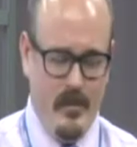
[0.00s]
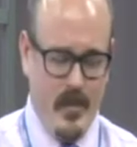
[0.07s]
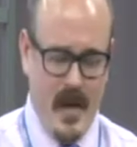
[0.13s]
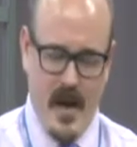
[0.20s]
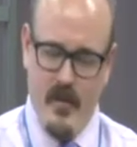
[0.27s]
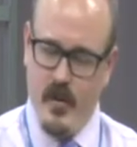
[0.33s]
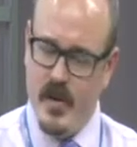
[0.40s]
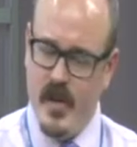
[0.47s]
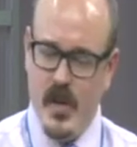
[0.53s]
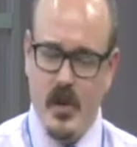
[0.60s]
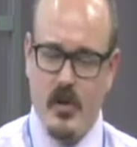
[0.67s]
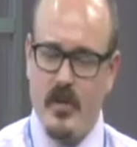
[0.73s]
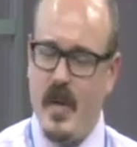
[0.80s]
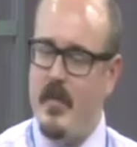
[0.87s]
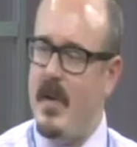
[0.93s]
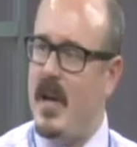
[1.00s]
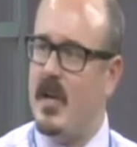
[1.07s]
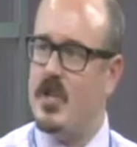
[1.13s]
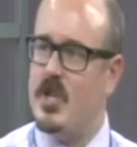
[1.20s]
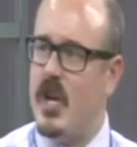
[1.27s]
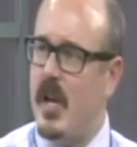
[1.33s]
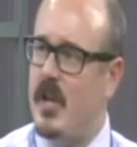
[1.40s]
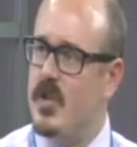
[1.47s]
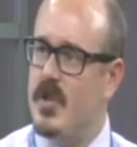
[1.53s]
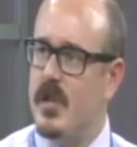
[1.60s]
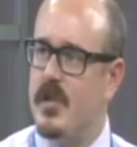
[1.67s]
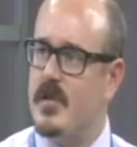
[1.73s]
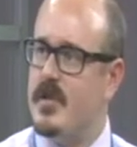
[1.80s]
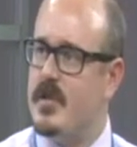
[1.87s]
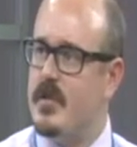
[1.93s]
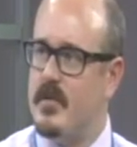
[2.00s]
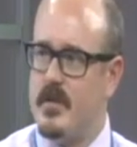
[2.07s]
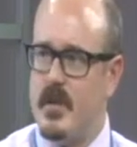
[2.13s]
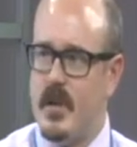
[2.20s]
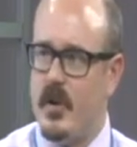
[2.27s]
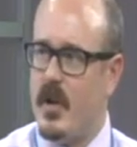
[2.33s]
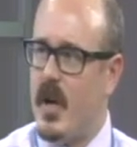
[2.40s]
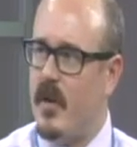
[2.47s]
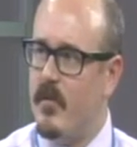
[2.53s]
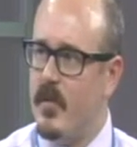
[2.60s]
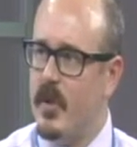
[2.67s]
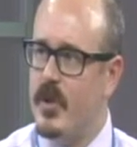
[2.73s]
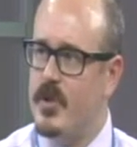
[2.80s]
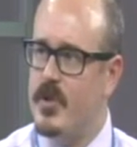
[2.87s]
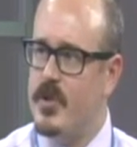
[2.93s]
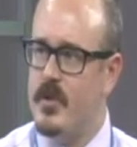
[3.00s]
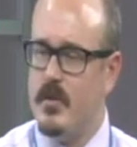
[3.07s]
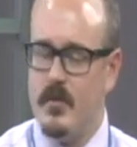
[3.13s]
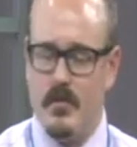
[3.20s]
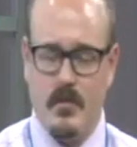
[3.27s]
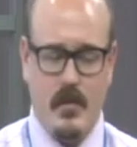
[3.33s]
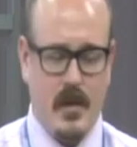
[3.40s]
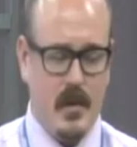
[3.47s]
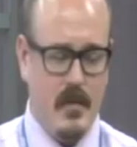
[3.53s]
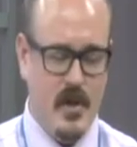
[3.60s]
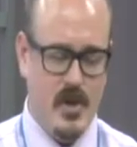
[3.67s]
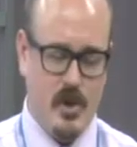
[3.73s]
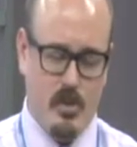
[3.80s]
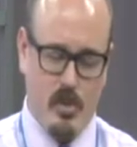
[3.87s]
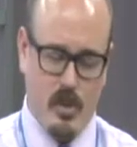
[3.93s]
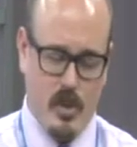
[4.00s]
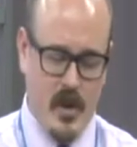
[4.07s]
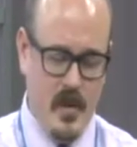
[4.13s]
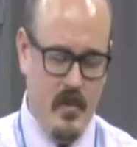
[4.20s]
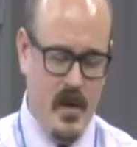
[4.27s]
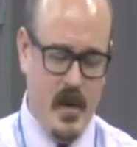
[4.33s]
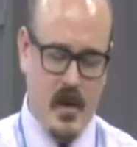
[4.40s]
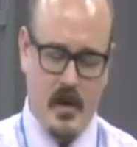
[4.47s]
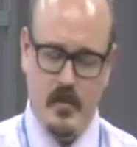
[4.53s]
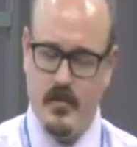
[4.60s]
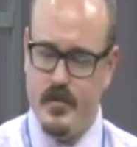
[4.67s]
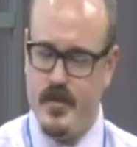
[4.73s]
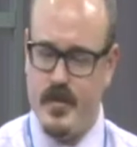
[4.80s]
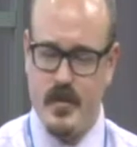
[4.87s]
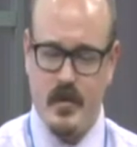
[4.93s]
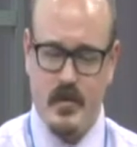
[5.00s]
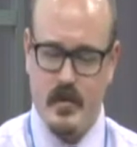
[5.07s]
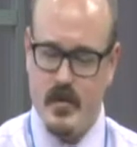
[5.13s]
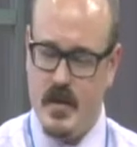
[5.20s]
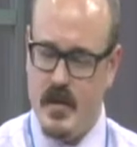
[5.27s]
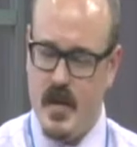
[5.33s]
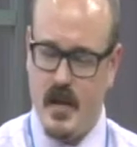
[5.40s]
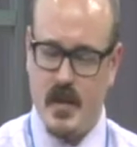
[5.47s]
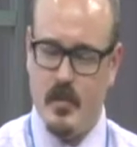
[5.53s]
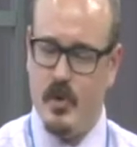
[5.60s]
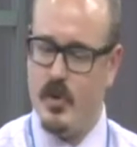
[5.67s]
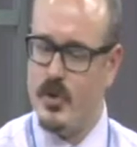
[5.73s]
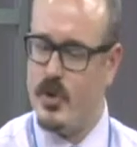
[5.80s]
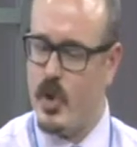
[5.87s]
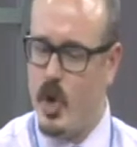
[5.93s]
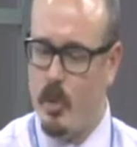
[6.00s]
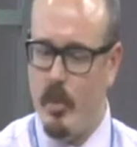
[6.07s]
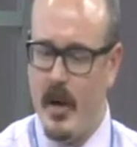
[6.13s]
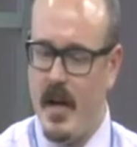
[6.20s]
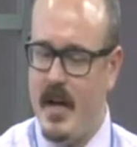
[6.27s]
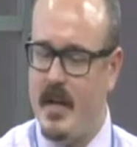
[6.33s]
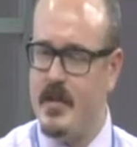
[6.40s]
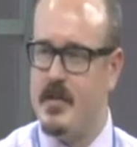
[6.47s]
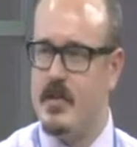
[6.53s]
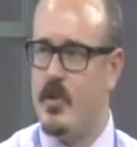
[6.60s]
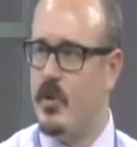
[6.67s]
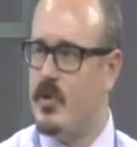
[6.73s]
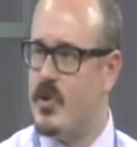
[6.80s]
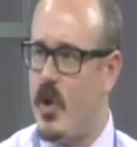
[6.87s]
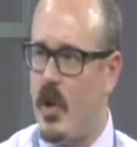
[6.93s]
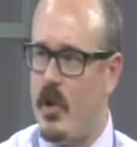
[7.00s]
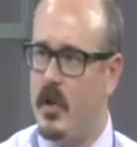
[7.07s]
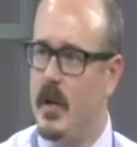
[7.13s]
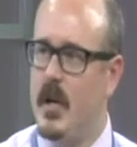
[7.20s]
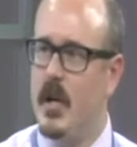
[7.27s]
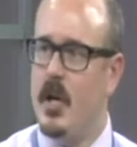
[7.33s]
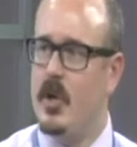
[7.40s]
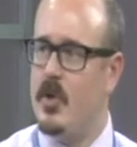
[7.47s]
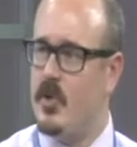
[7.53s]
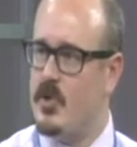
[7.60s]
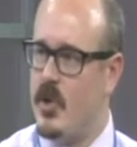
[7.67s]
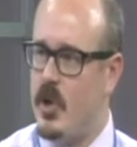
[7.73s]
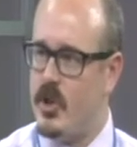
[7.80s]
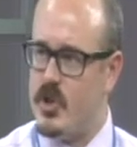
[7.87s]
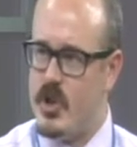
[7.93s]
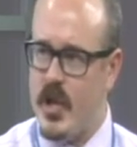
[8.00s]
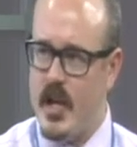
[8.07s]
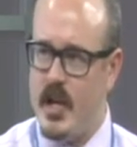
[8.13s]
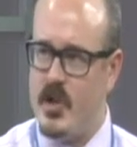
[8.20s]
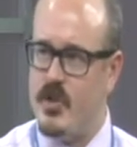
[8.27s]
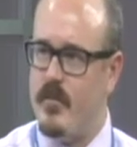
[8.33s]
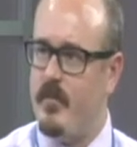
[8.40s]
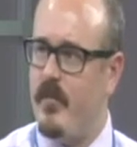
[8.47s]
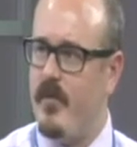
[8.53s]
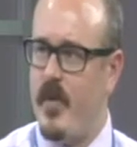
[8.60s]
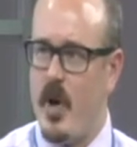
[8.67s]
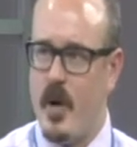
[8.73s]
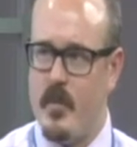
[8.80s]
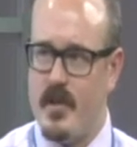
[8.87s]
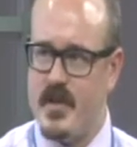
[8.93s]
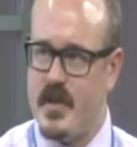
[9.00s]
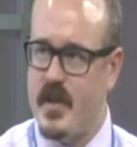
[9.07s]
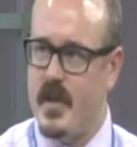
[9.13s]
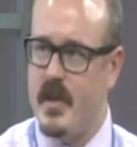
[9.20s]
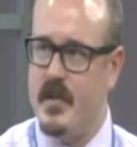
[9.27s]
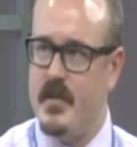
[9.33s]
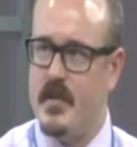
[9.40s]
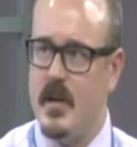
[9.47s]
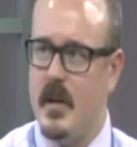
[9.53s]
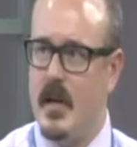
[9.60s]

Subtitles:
Every year they make changes to their coverage. Like I mentioned, premiums, deductibles, copays, those all change. Pharmacies.